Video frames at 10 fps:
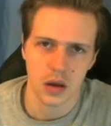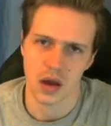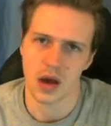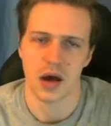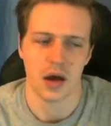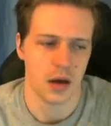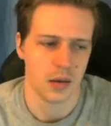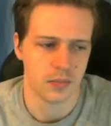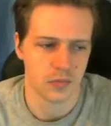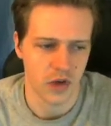
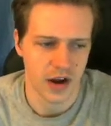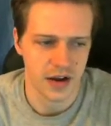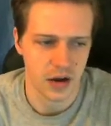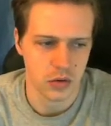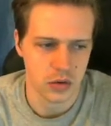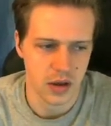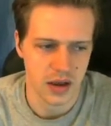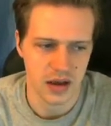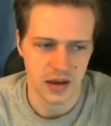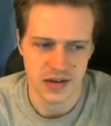right now.
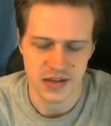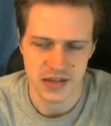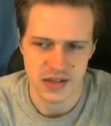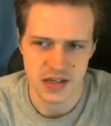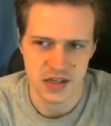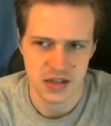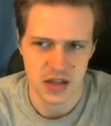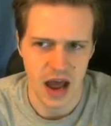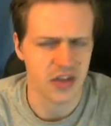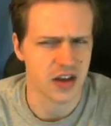And
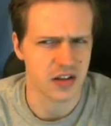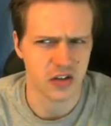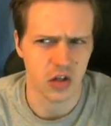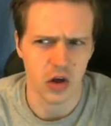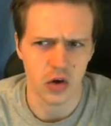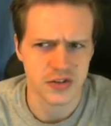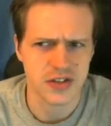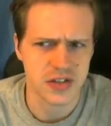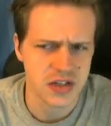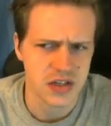I think it's
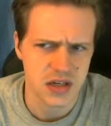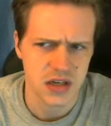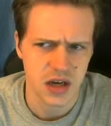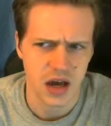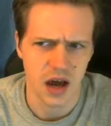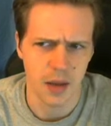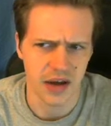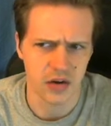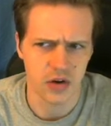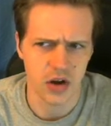close. I
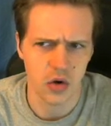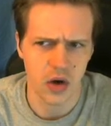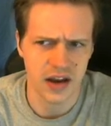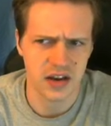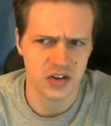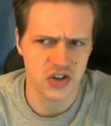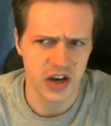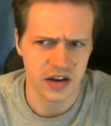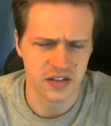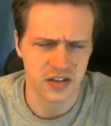don't know. I didn't
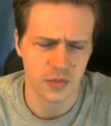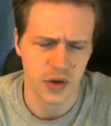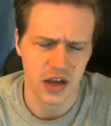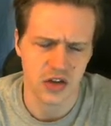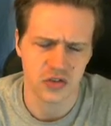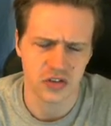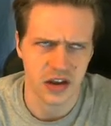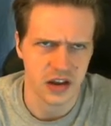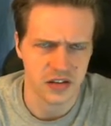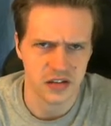check to see if Mark Andrews
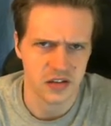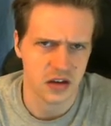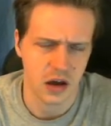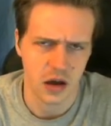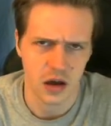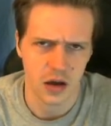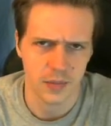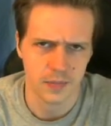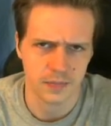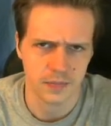gets
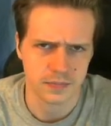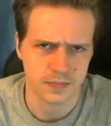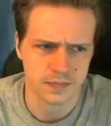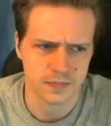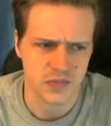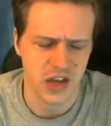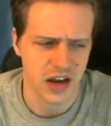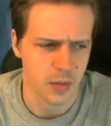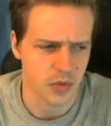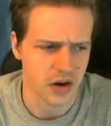tight
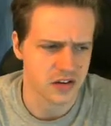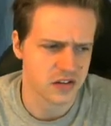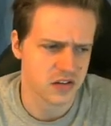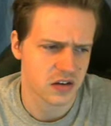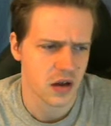end apprentice,